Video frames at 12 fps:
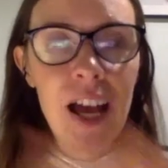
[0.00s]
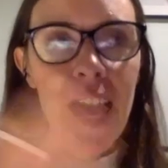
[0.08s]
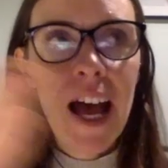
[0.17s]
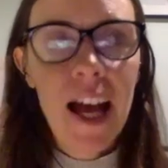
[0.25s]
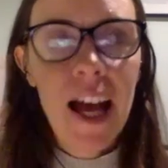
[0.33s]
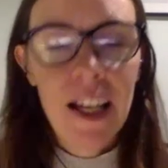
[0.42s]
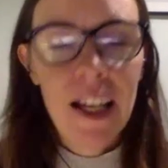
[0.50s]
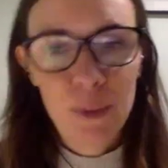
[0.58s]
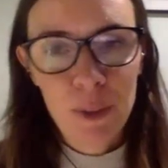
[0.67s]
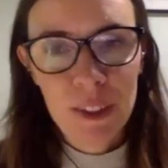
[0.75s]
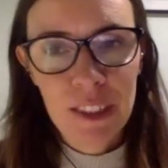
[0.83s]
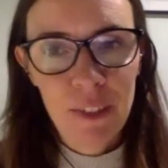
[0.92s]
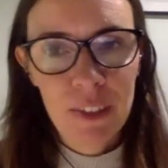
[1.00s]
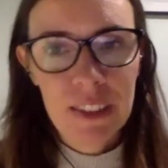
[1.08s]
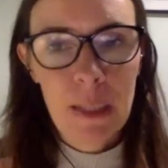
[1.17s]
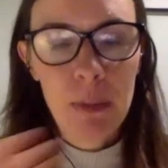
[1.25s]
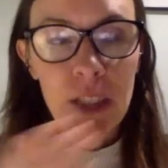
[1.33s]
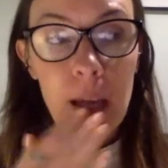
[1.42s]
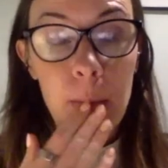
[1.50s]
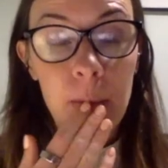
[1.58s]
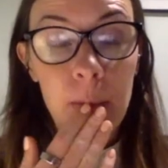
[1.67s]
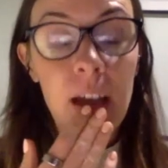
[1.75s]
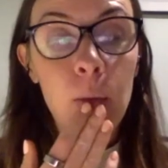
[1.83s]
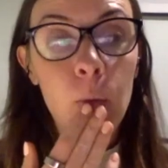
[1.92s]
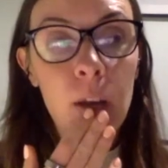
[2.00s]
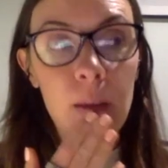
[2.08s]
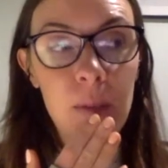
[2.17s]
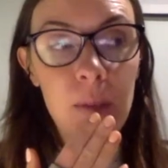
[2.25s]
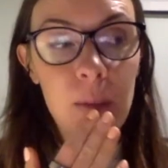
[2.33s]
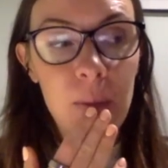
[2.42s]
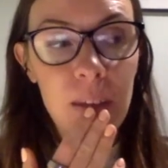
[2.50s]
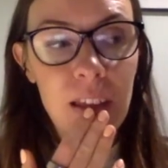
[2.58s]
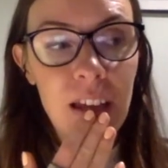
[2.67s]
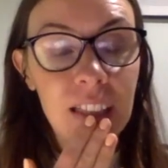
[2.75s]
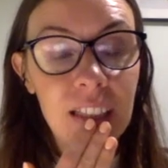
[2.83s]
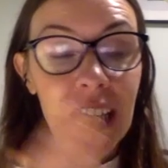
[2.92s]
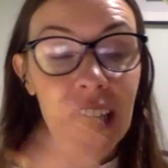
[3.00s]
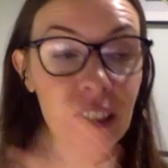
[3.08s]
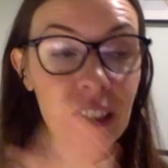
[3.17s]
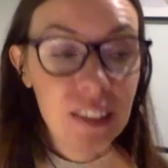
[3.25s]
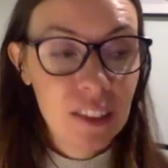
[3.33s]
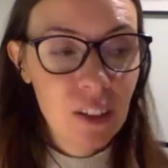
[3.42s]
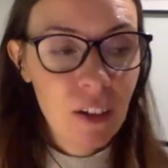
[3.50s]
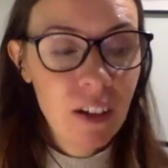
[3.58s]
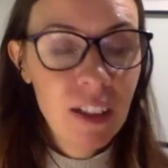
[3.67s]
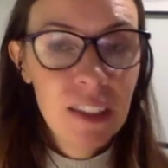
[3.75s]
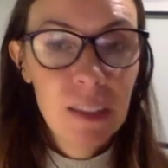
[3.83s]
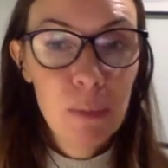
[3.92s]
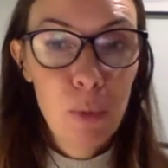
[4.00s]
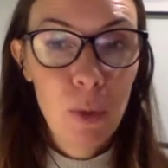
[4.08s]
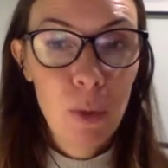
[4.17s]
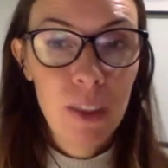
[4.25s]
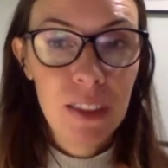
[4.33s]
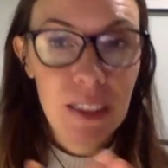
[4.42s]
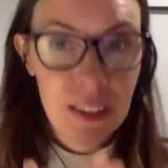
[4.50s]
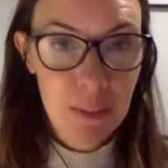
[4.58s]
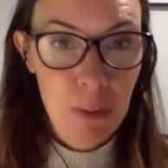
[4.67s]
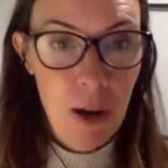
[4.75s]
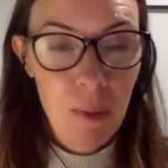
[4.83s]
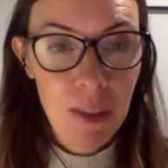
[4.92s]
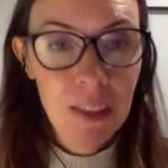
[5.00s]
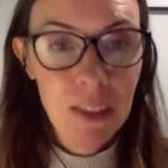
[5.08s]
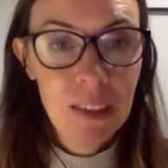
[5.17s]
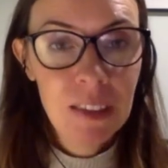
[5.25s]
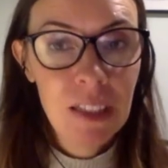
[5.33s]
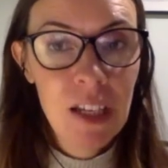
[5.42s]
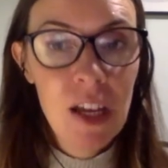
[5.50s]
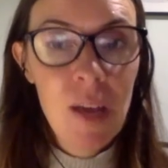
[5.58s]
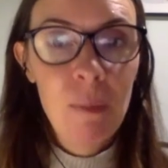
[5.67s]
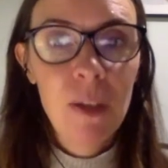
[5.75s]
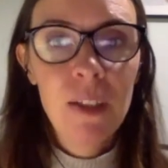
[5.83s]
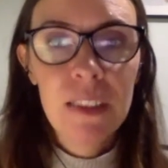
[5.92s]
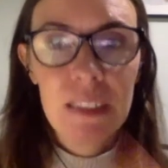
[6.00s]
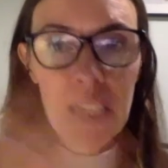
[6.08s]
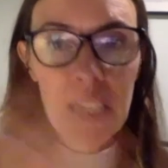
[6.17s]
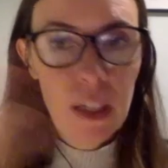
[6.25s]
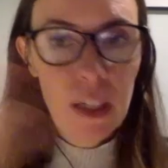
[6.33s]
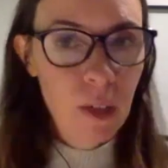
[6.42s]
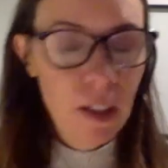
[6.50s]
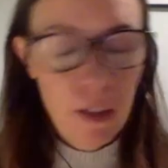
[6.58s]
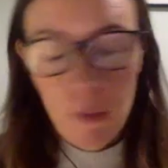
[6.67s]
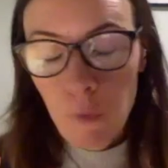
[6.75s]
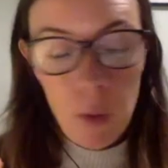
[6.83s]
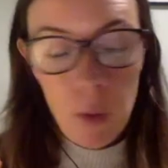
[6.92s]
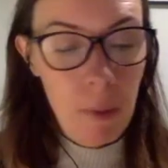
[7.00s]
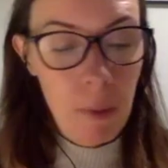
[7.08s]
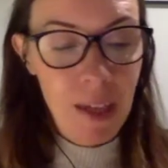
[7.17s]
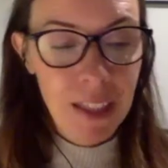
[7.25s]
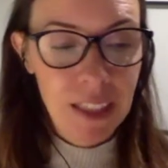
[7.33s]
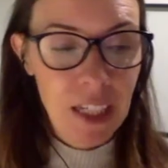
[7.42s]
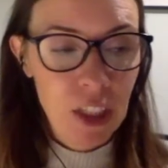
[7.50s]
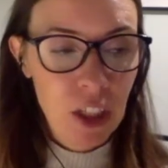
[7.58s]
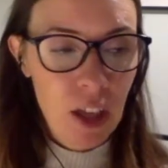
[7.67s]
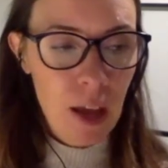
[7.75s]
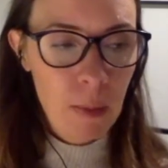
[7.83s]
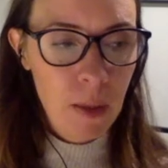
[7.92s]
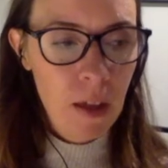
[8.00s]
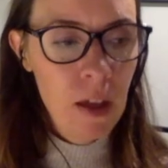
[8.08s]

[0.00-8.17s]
and once you've established habit and what i mean by that is at the start it's important to experiment because say you want to form a meditation habit